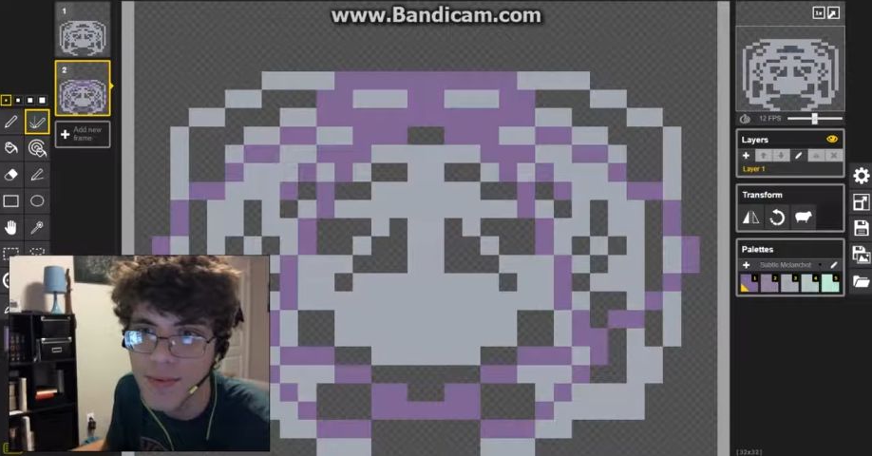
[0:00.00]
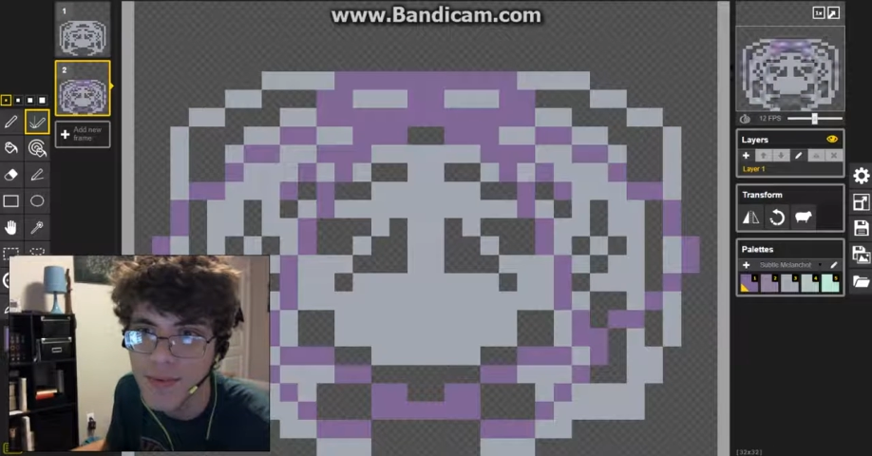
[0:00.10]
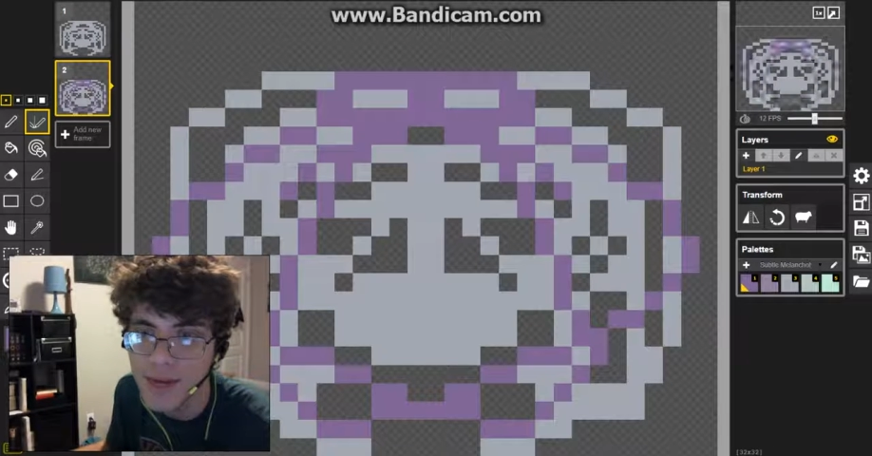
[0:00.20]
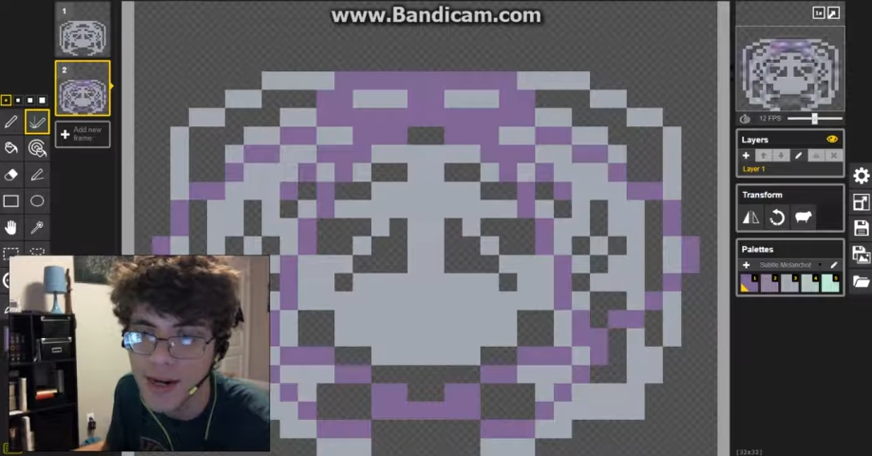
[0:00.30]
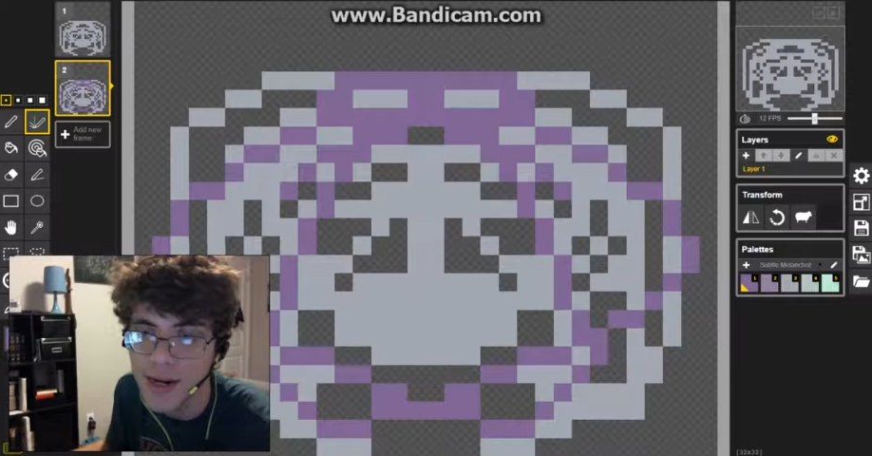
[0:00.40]

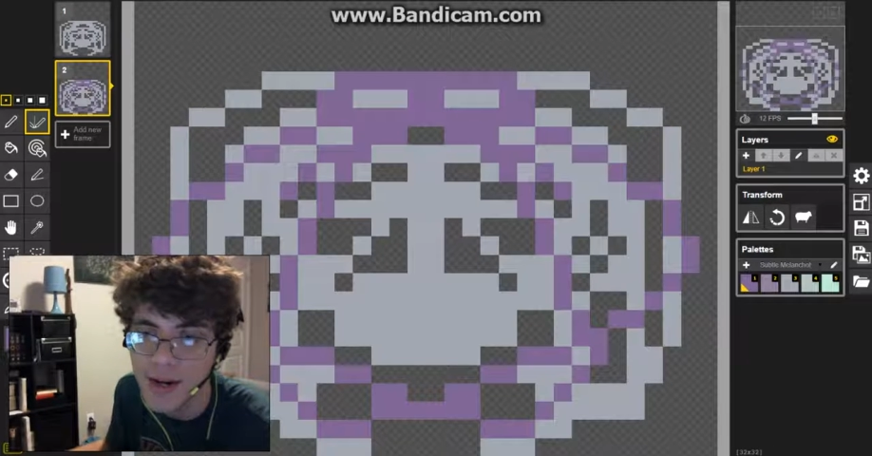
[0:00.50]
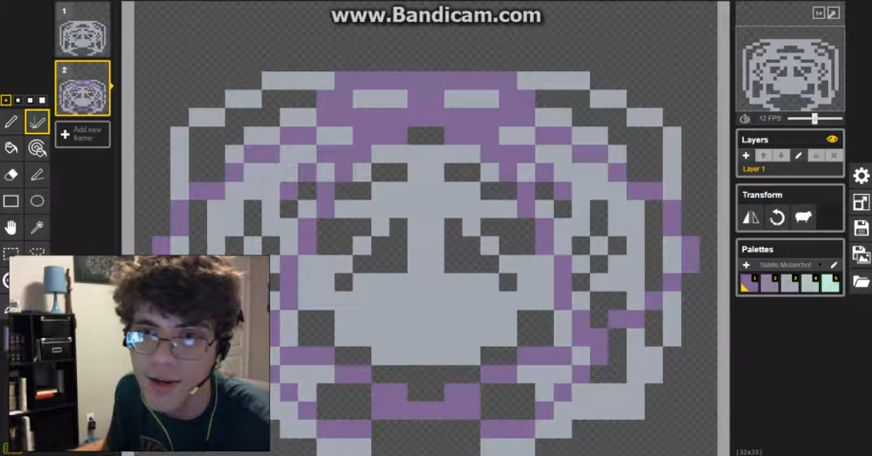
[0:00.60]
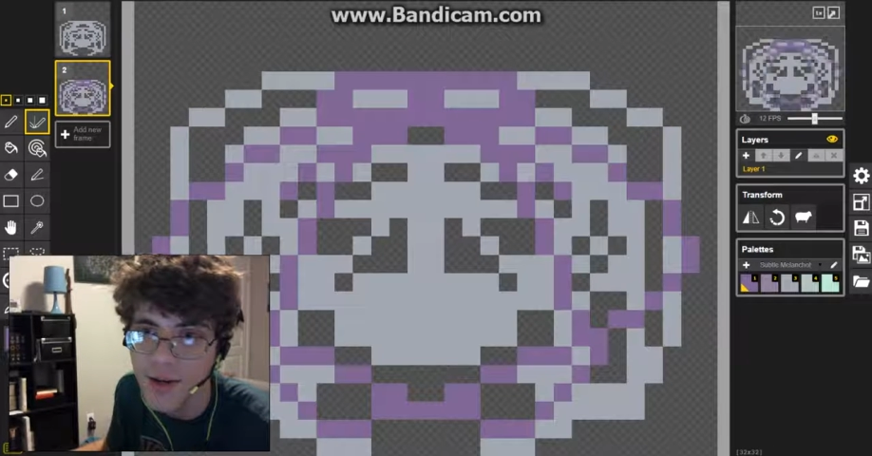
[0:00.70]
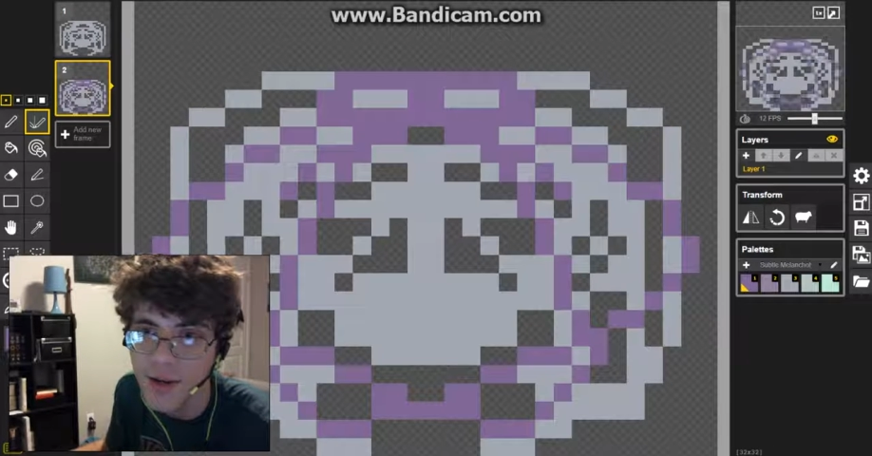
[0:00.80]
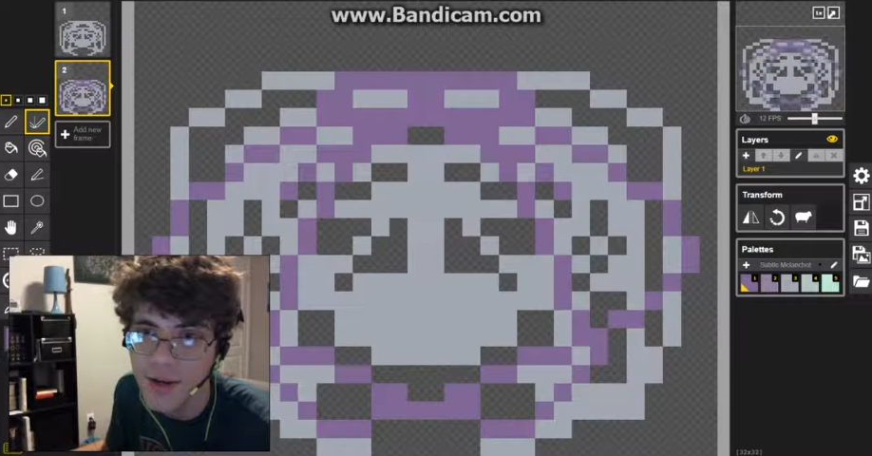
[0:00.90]
right hand
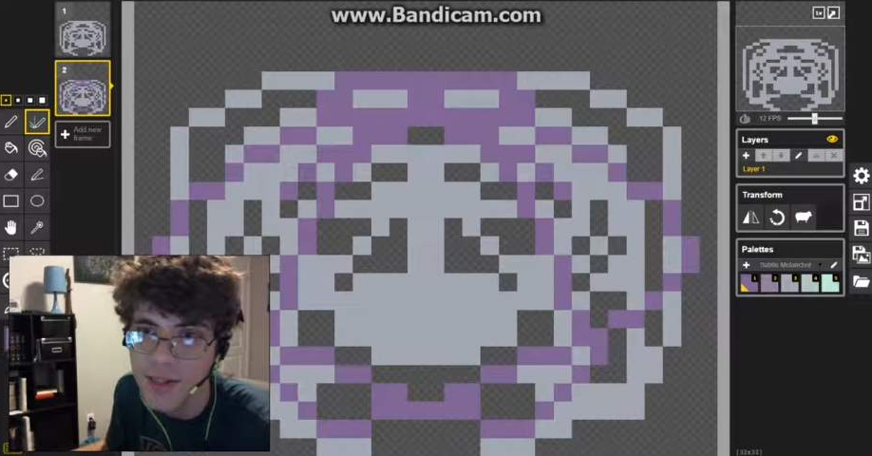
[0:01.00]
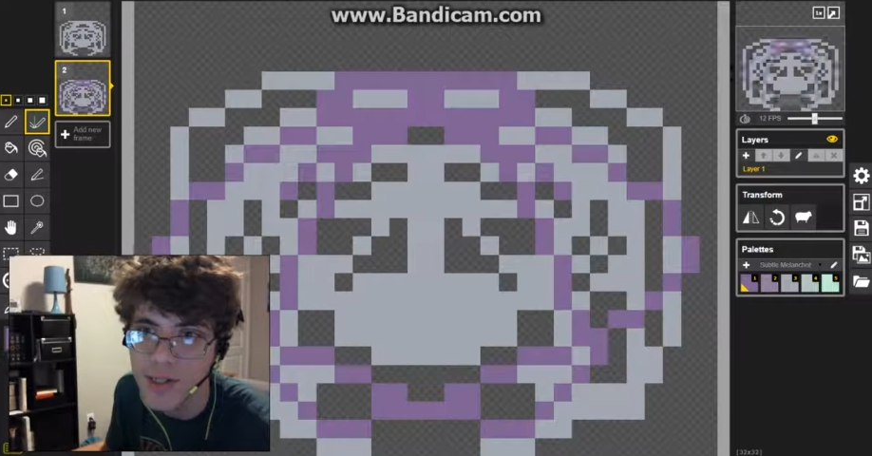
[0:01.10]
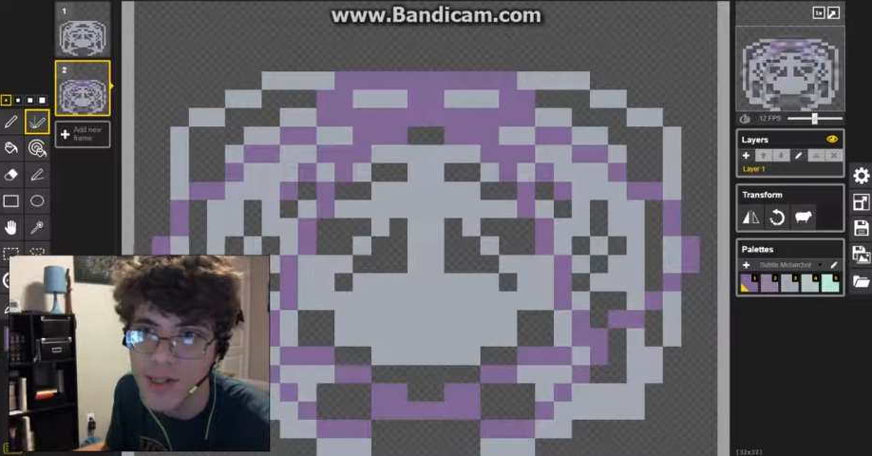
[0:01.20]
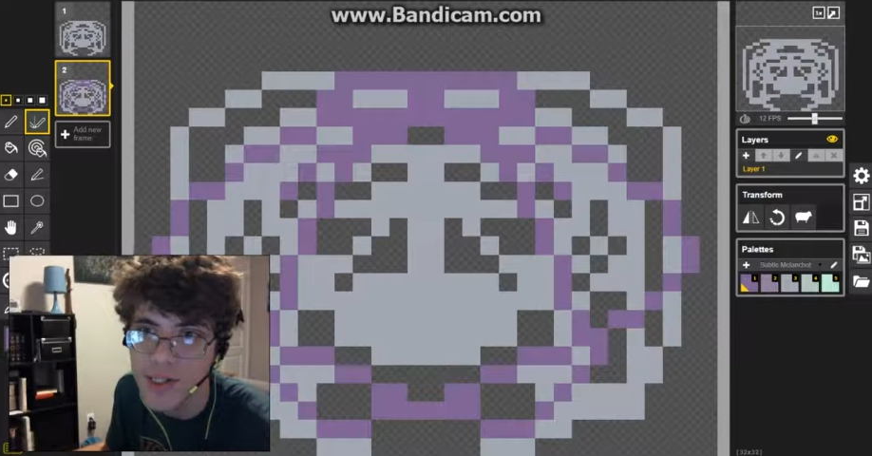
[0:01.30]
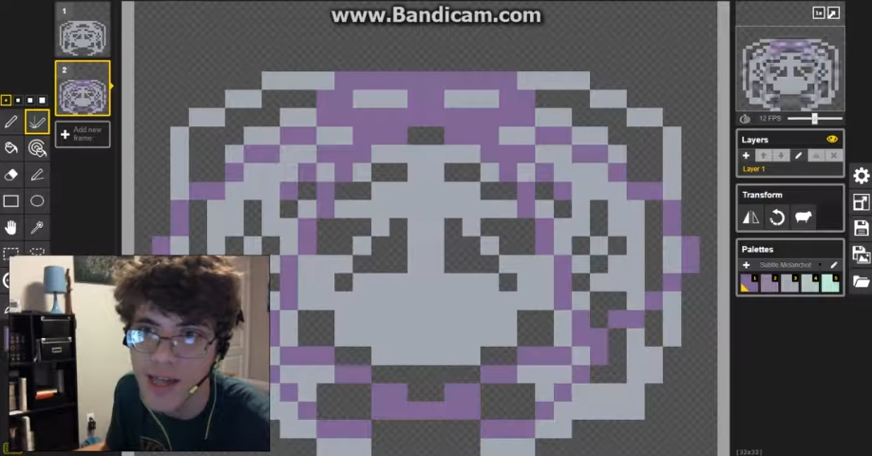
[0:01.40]
corner you can
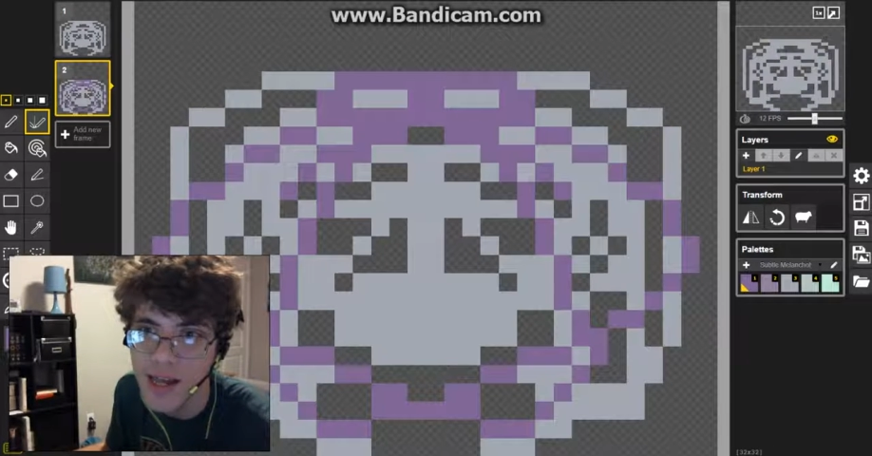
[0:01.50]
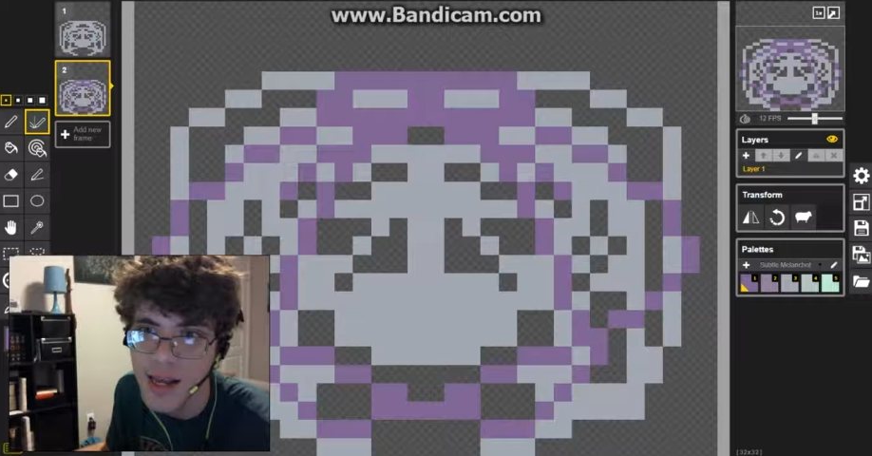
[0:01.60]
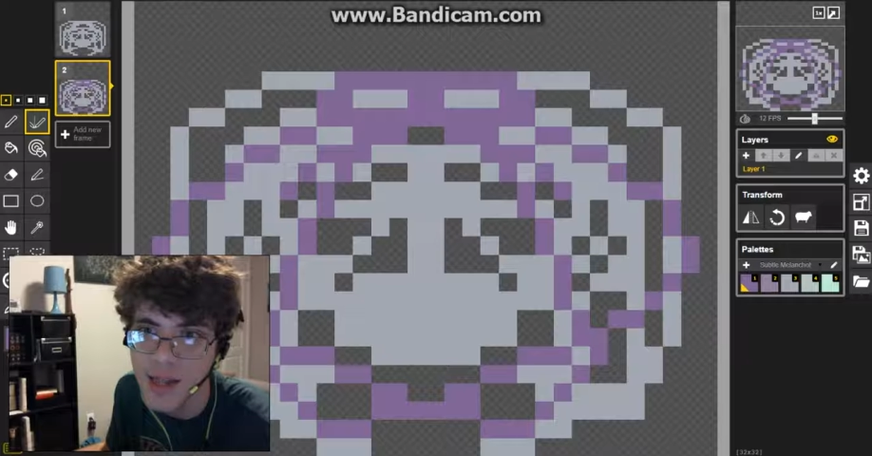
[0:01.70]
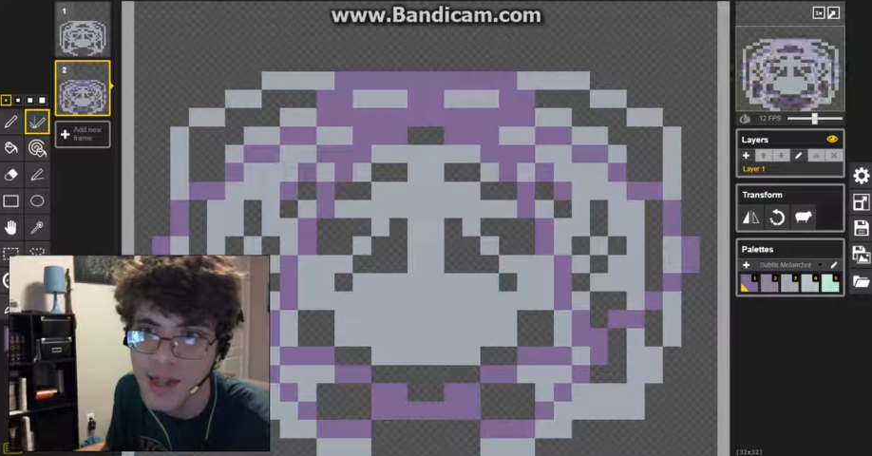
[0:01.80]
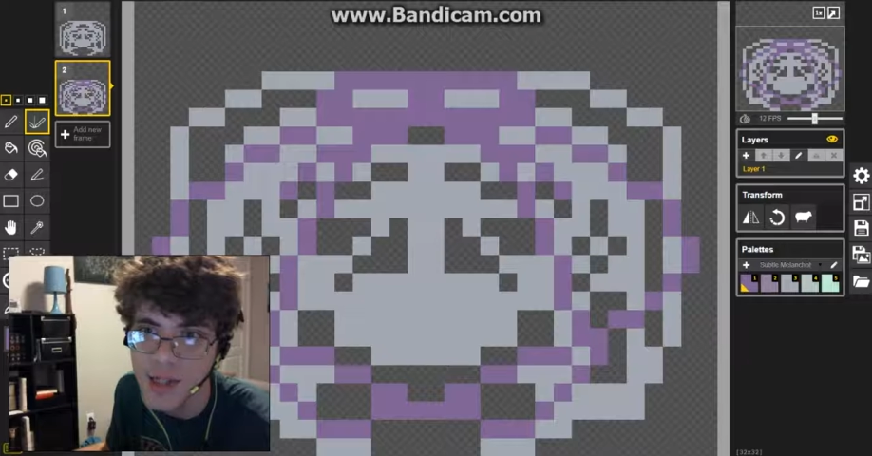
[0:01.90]
see that
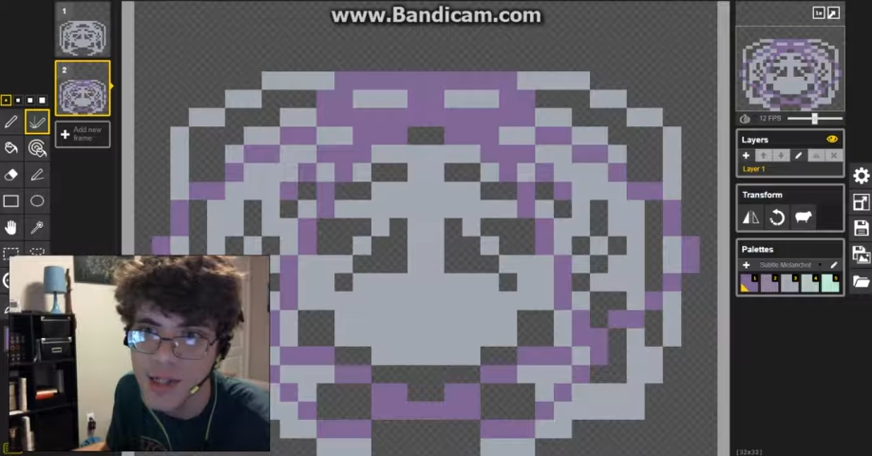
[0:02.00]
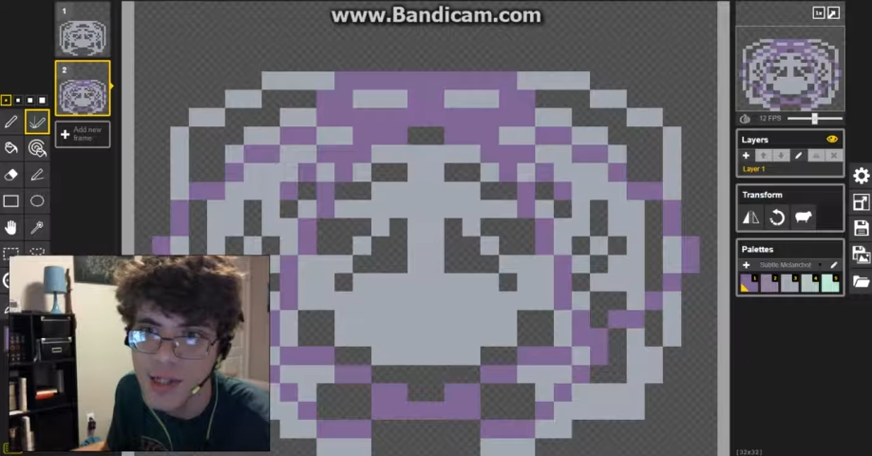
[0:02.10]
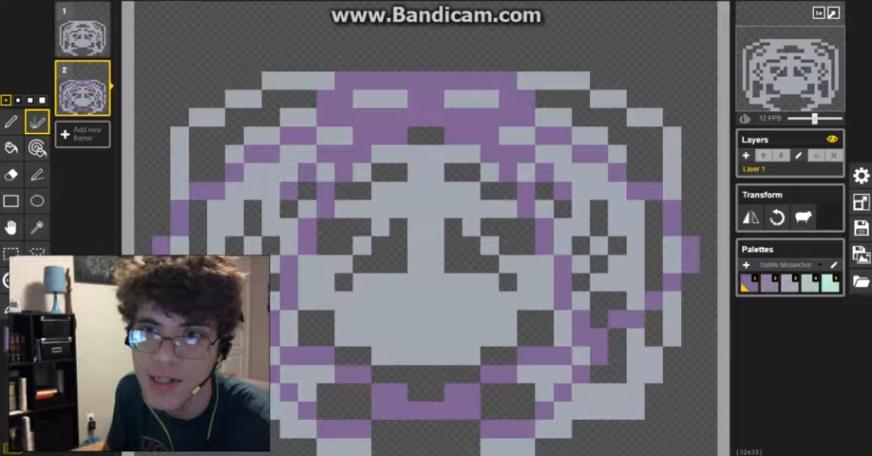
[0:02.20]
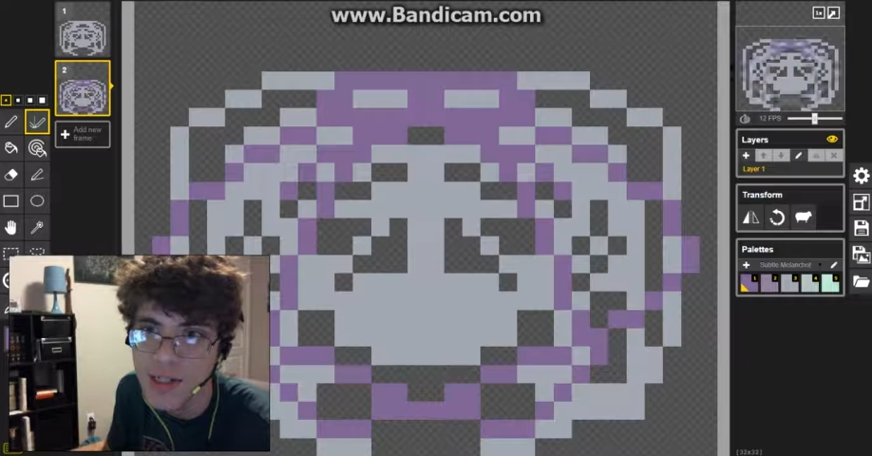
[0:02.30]
animation.